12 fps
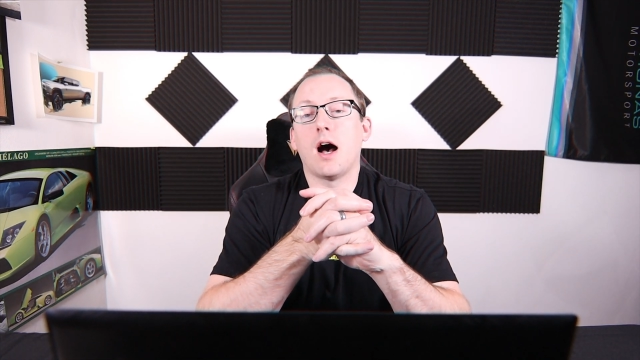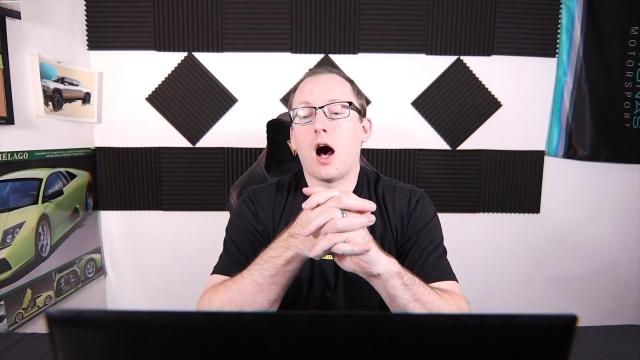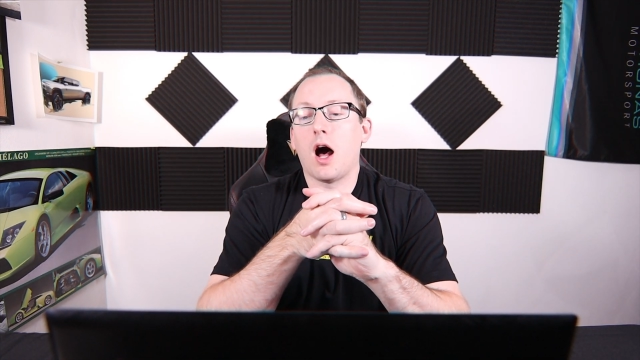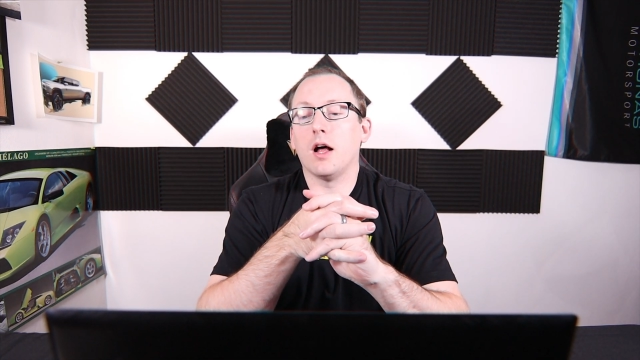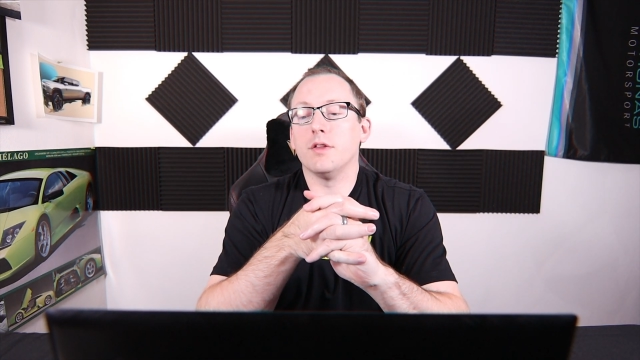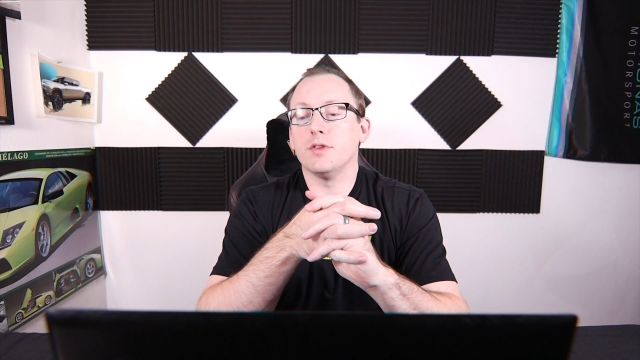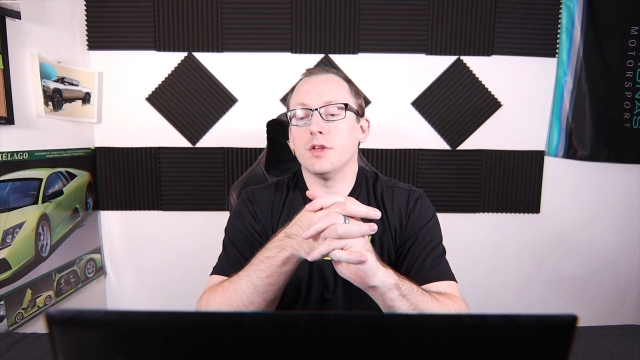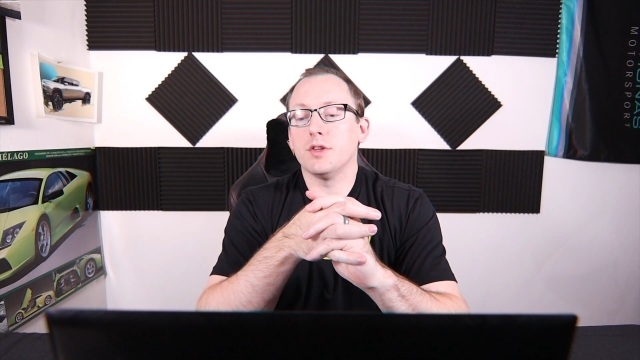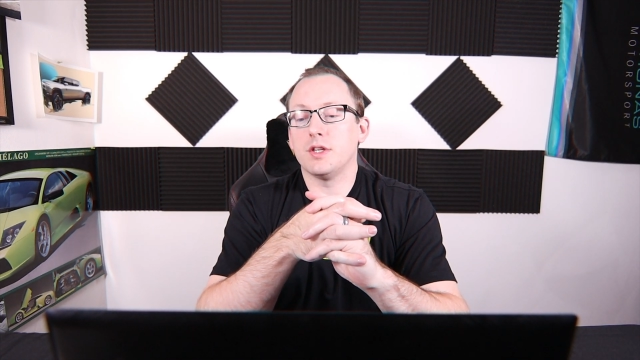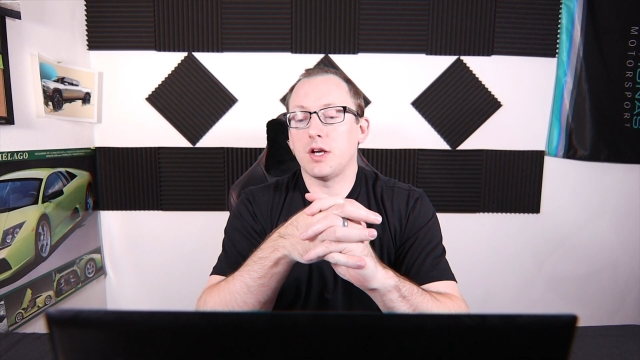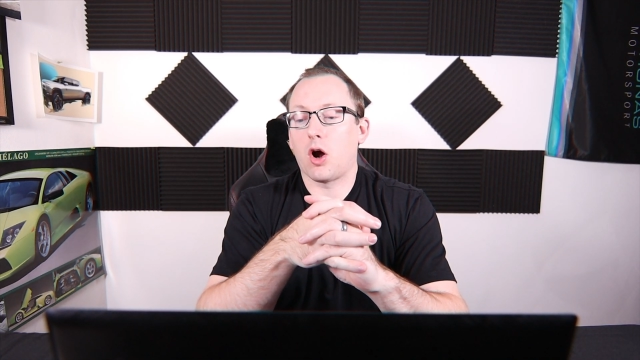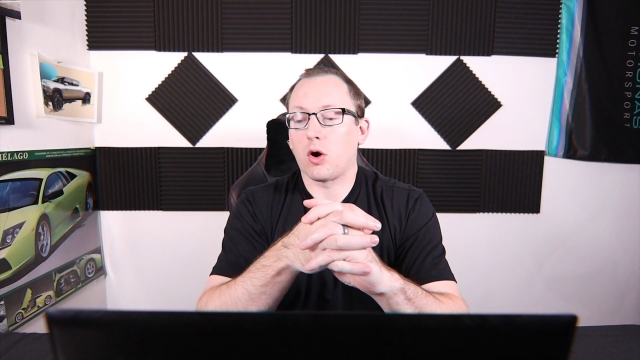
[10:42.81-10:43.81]
on
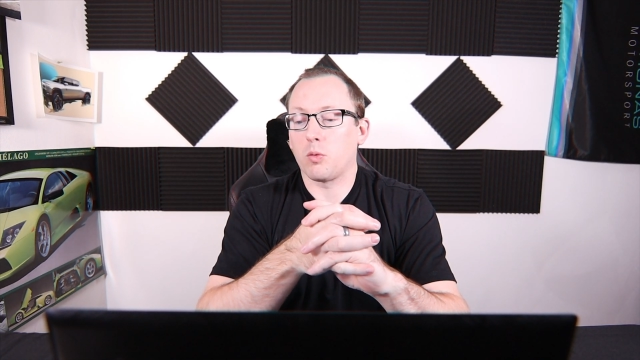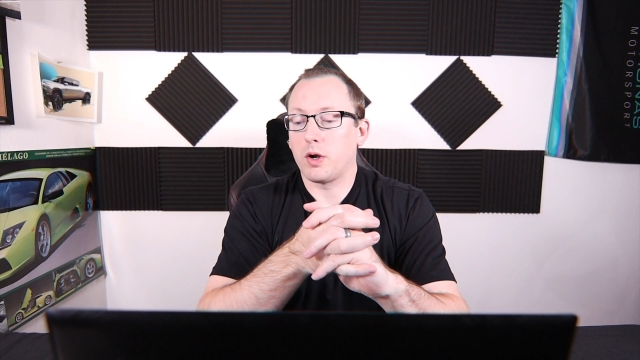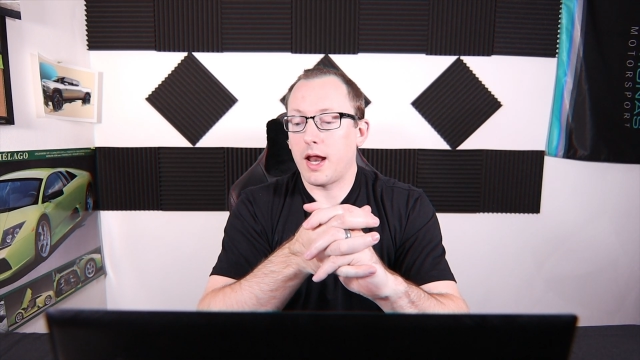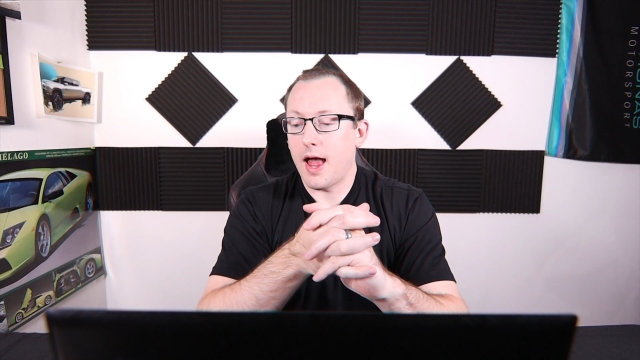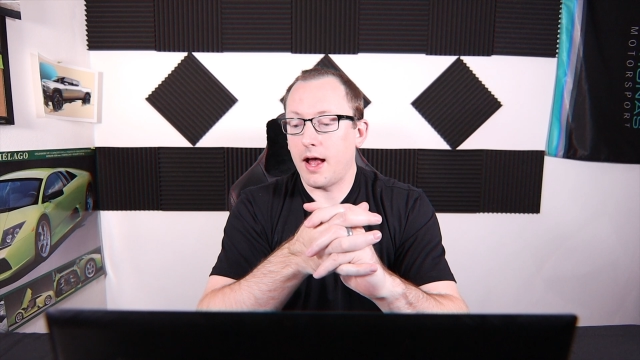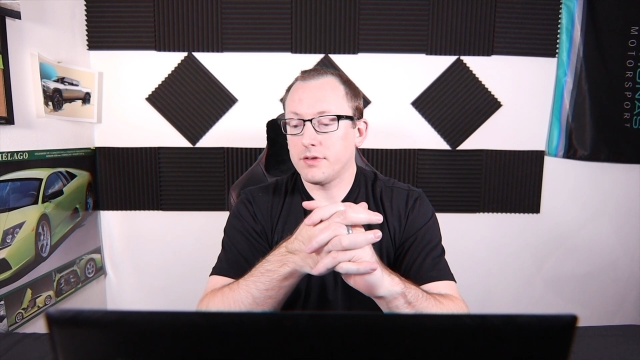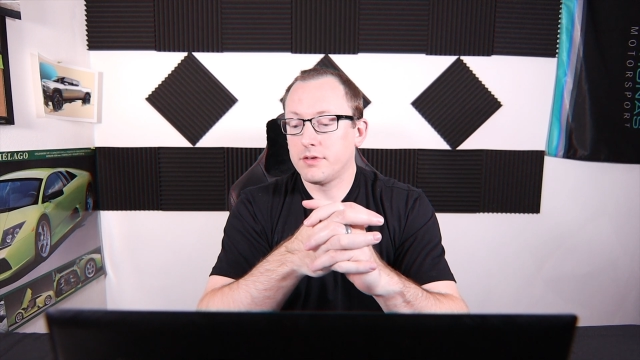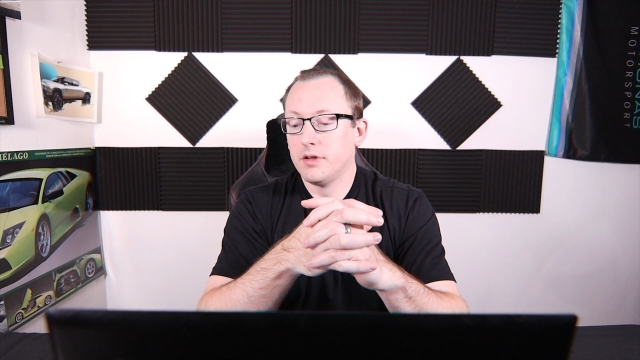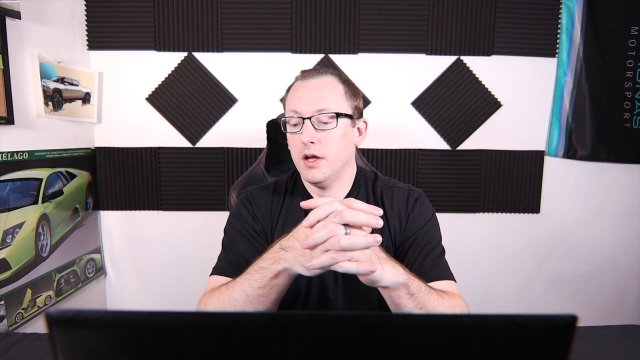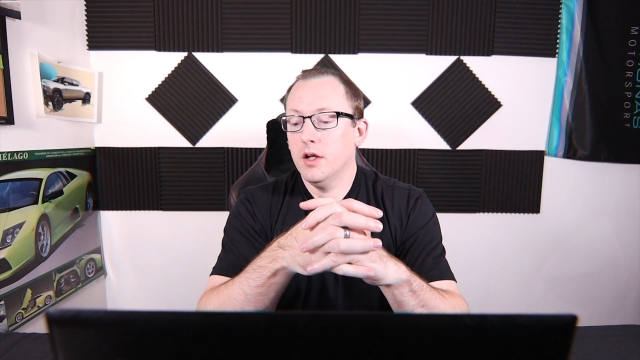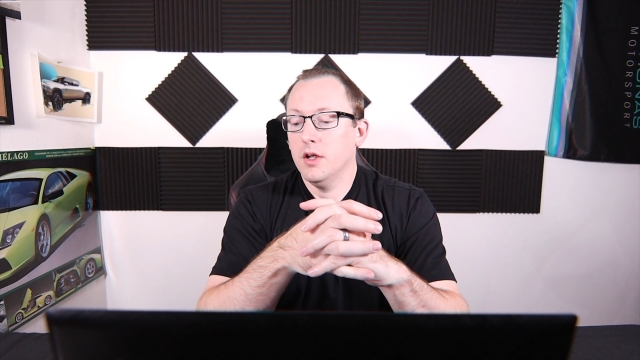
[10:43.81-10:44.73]
the R1S.